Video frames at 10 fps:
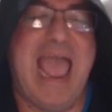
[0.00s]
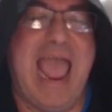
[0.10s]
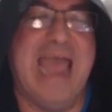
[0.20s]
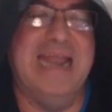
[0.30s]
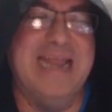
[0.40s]

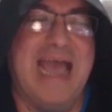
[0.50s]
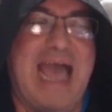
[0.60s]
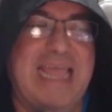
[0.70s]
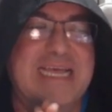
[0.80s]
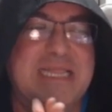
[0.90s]
and
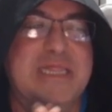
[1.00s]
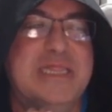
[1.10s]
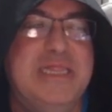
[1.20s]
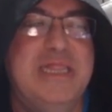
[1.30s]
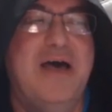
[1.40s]
I
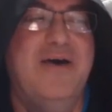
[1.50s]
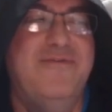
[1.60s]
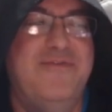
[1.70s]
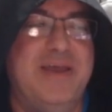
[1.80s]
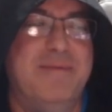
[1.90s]

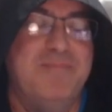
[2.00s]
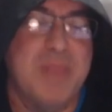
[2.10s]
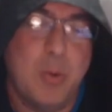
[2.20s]
love him.